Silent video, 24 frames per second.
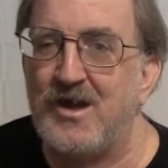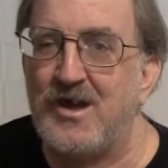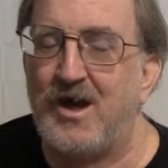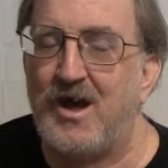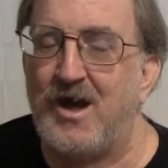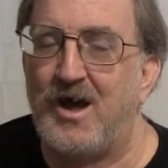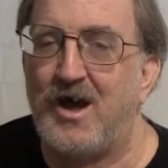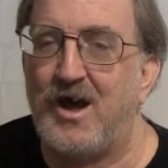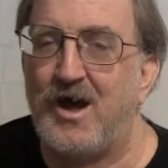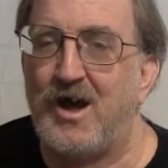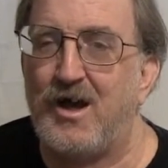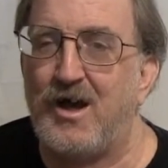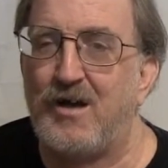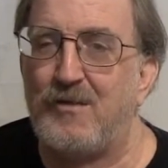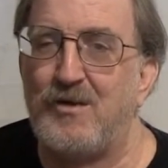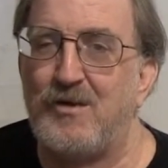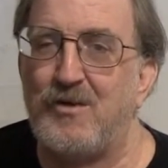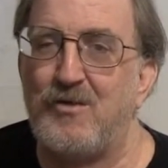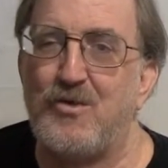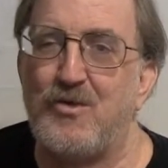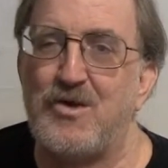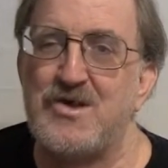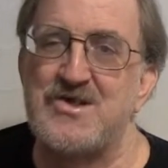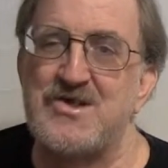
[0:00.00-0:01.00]
Uh, I
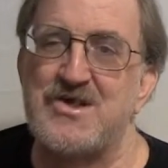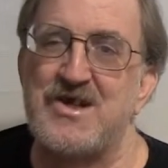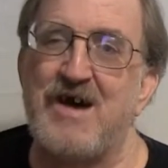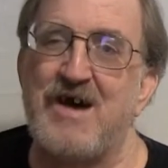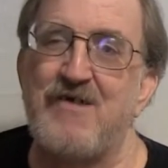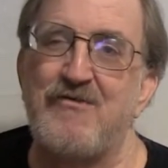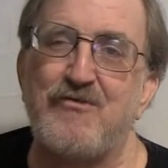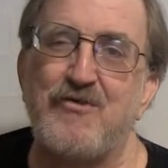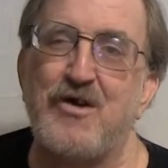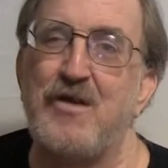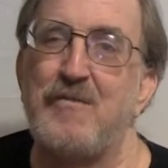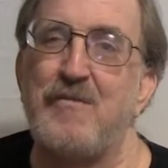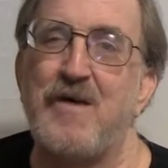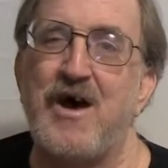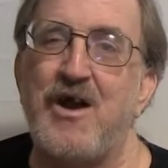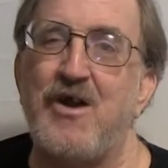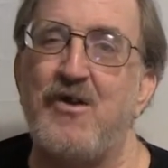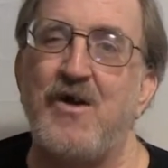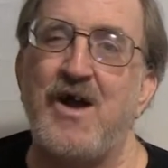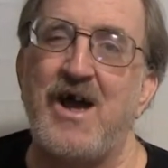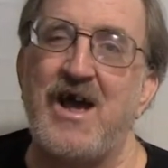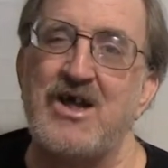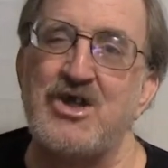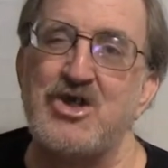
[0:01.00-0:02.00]
mean, what's not fun about
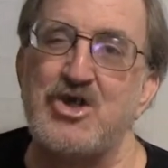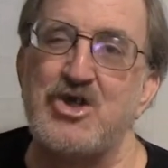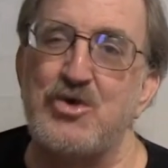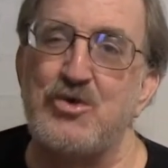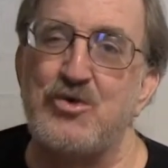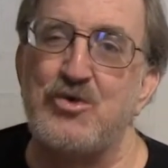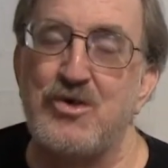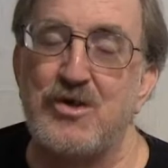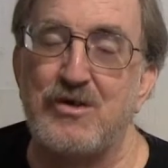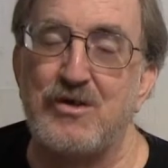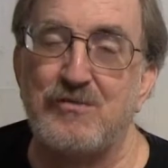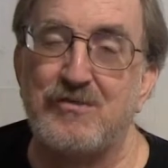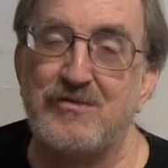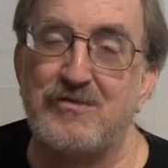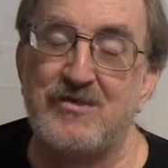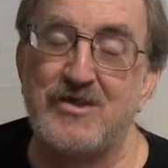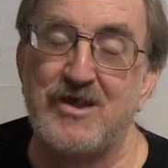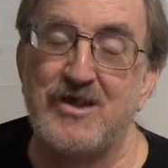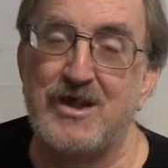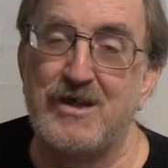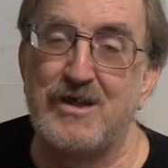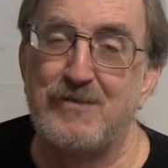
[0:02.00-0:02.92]
rat shooting? I mean, think